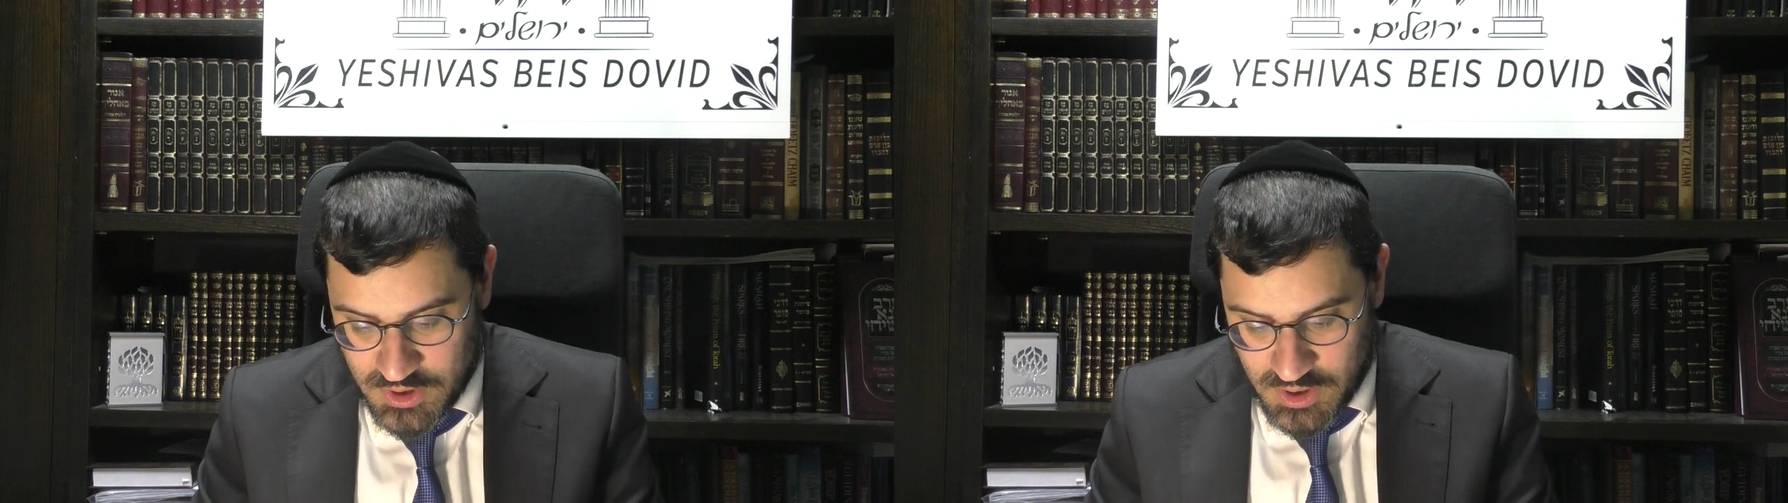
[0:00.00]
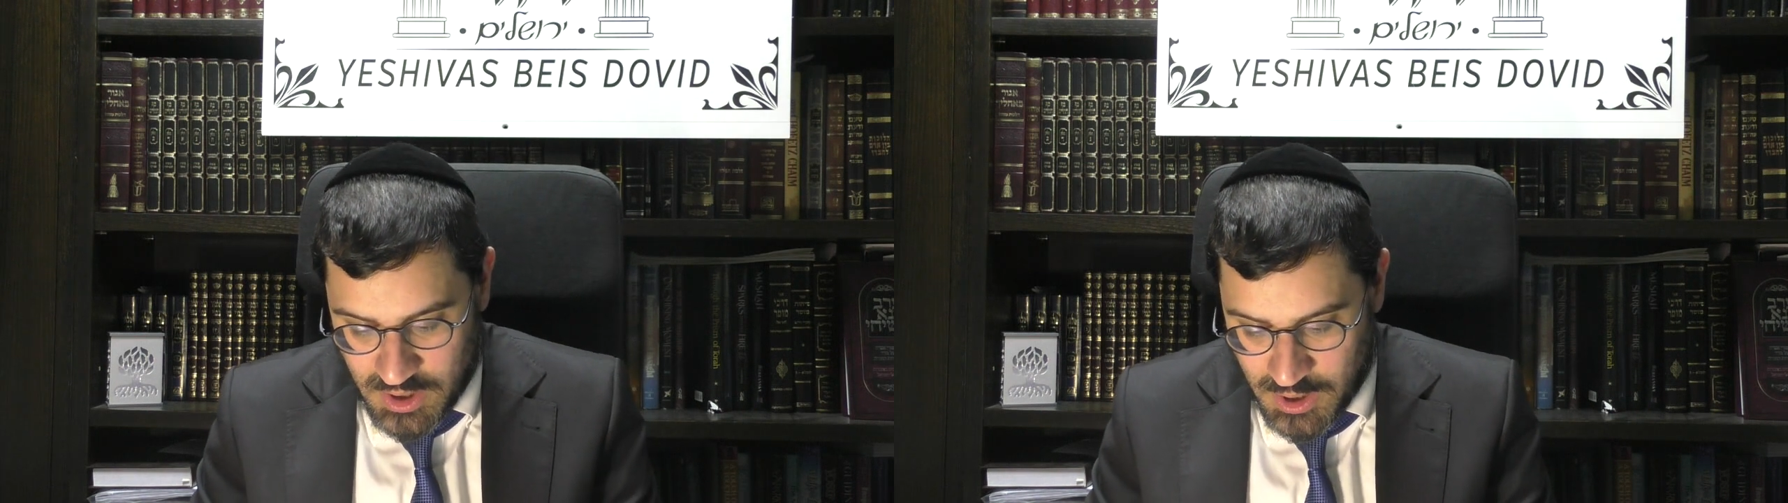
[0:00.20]

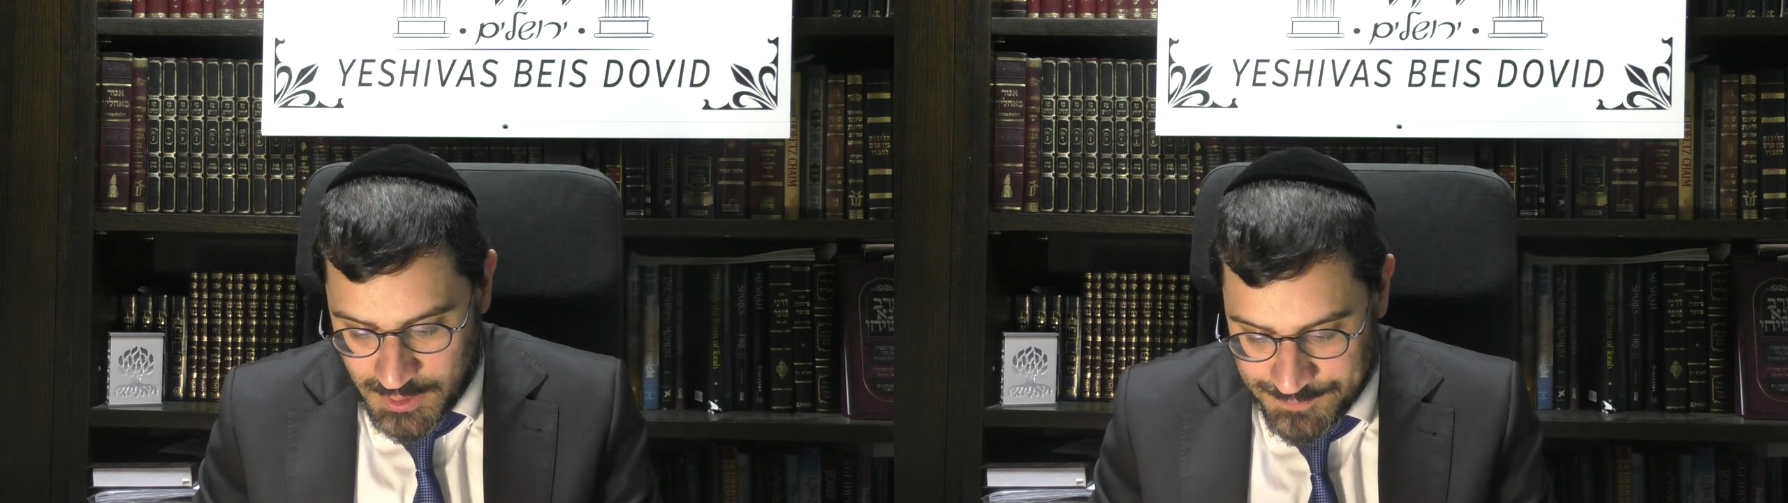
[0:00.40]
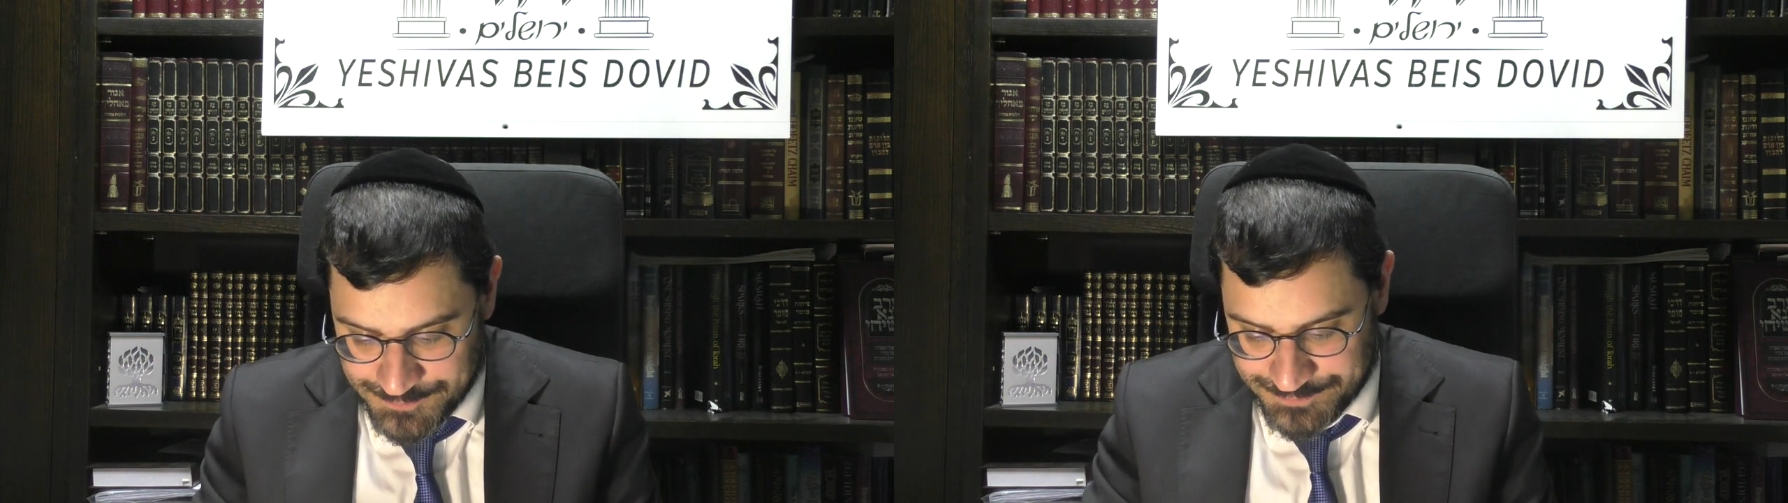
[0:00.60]

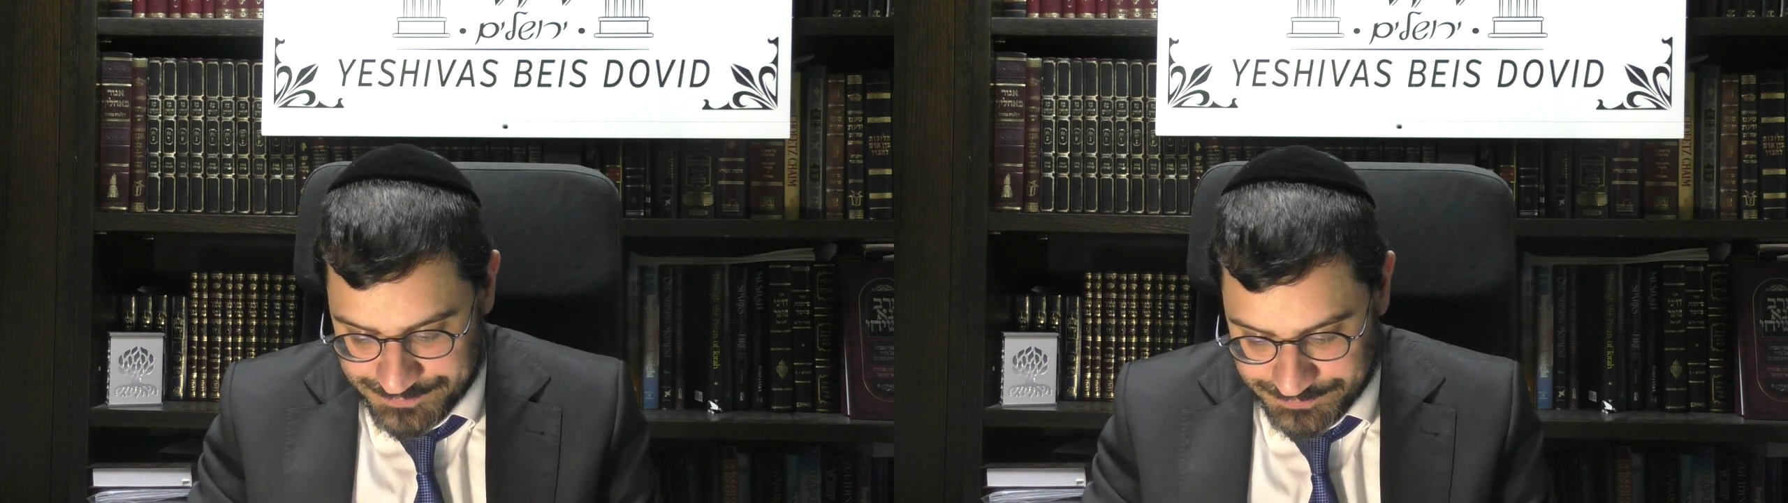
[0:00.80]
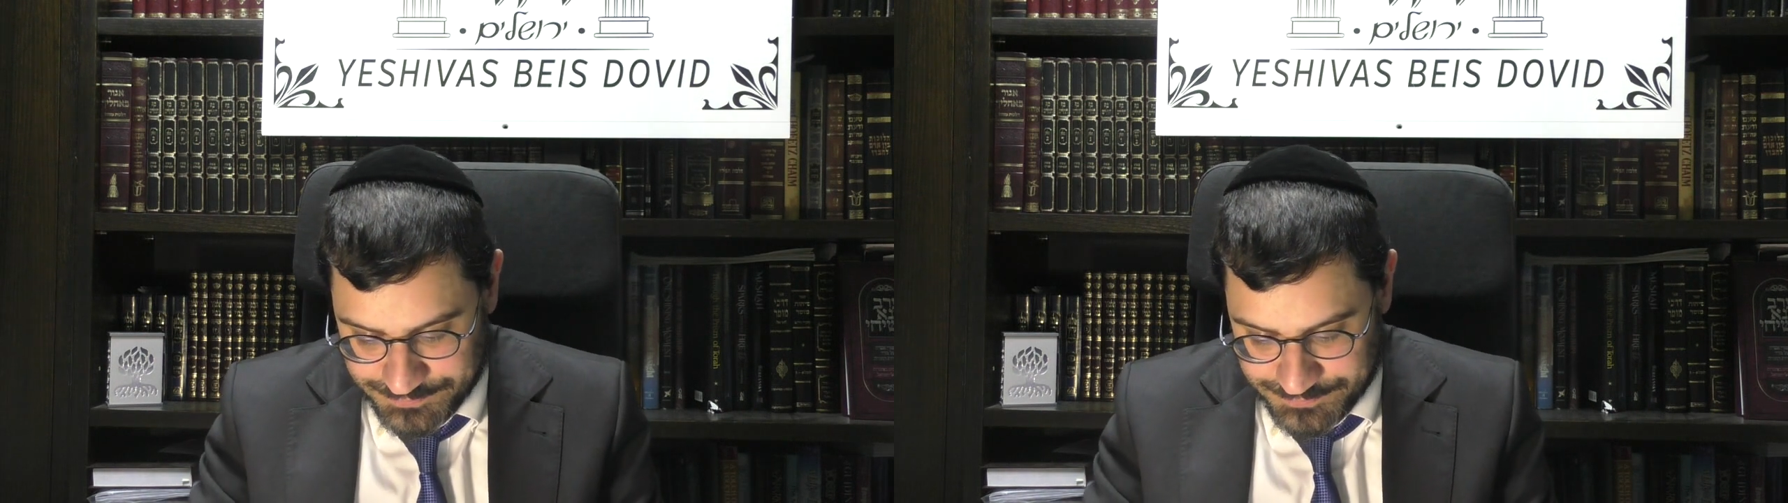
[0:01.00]
Shlomo